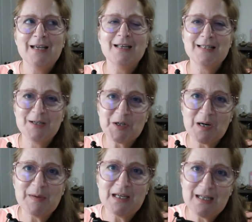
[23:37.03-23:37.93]
He's here
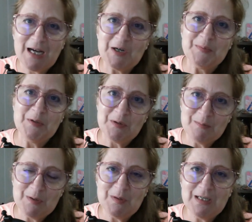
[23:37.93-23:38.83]
coming in to help you
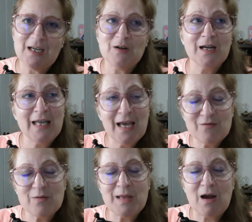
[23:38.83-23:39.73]
communicate
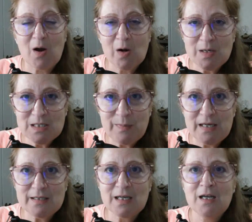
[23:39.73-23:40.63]
again from that heart
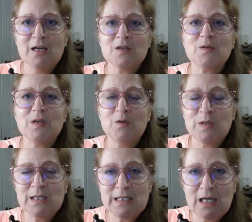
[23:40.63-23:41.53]
space so that you
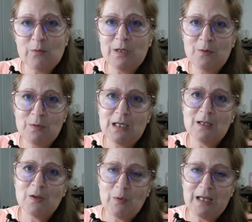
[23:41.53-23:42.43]
can say what you need
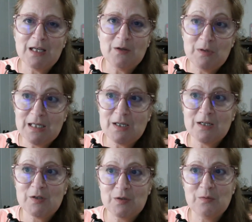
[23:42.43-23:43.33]
in the way that you need
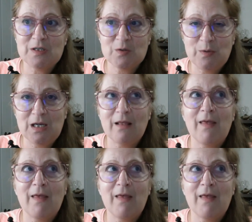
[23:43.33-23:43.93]
to this week.